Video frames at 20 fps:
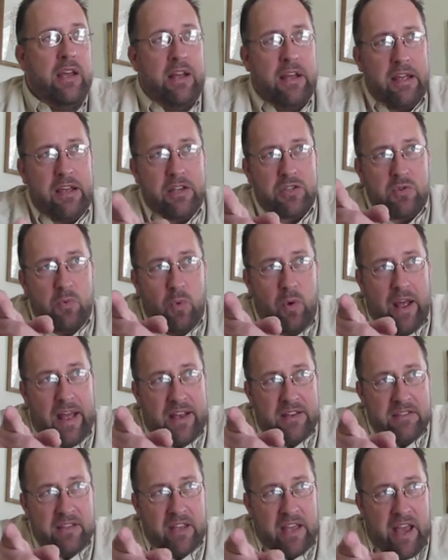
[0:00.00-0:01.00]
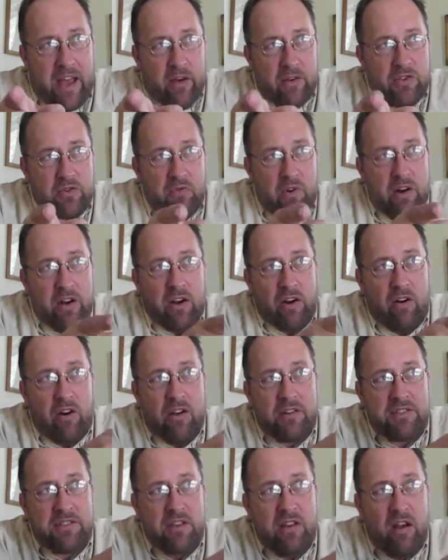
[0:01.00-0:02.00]
is, as the coyote's running
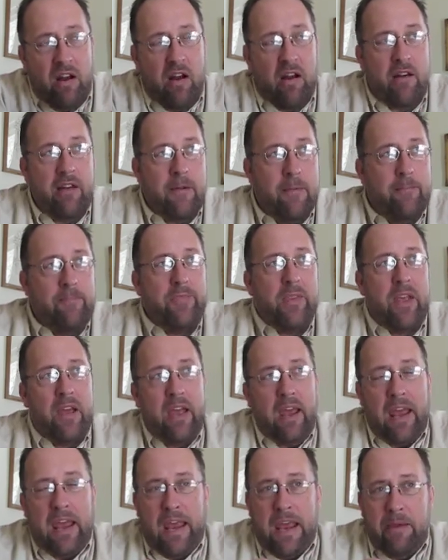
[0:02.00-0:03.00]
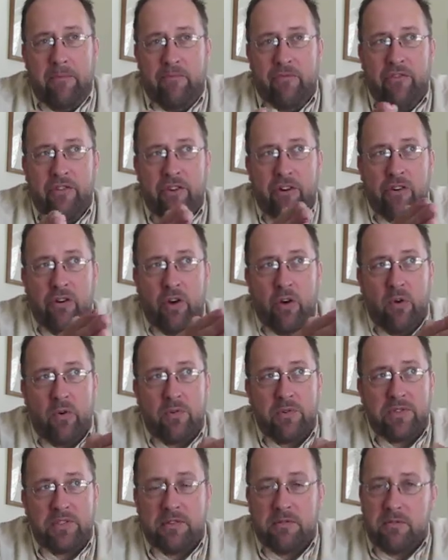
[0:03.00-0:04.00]
across the yard, aim for their
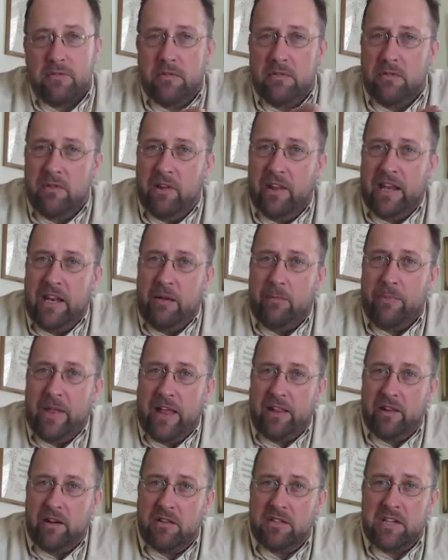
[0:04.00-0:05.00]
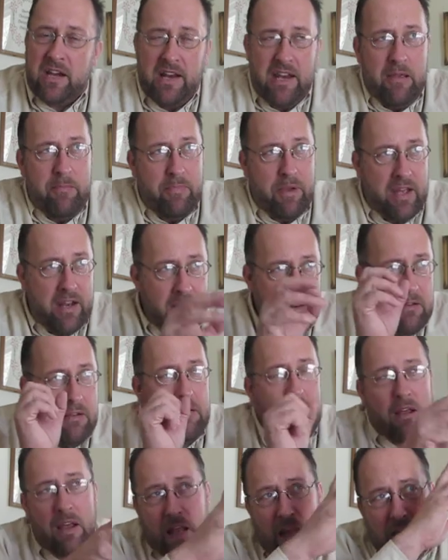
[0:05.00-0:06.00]
nose, lead up that little tiny bit,
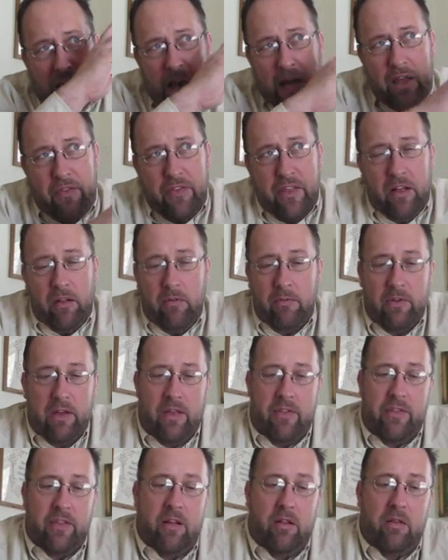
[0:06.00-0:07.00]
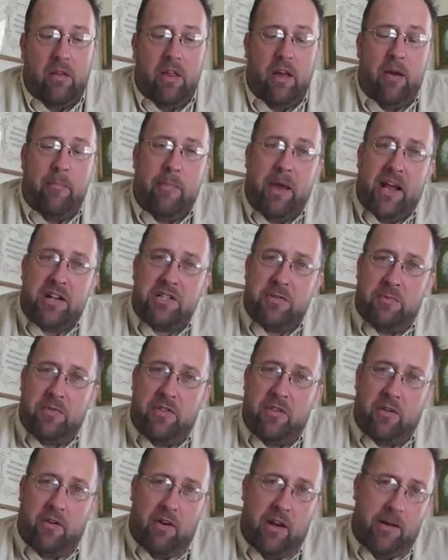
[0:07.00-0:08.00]
and they'll match up to
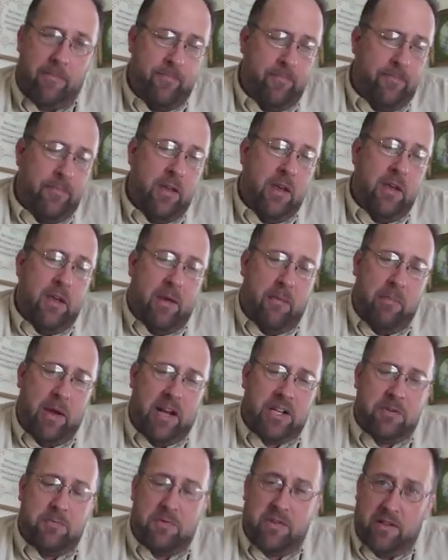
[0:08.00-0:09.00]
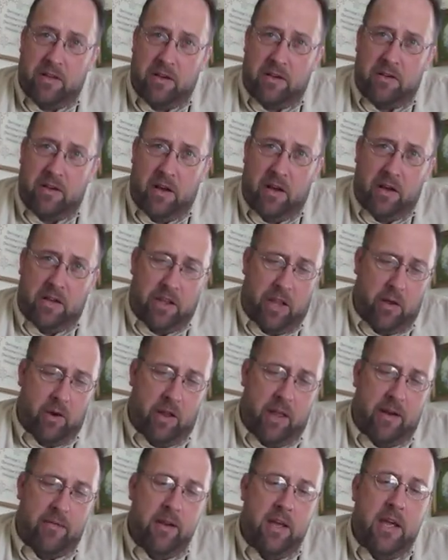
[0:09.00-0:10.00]
the grain, match up to the cloud of
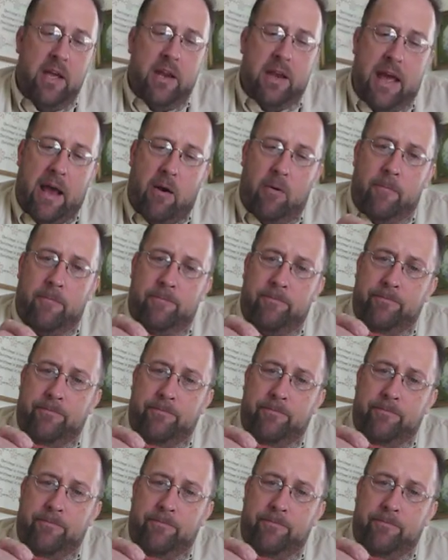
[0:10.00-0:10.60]
lead. Now,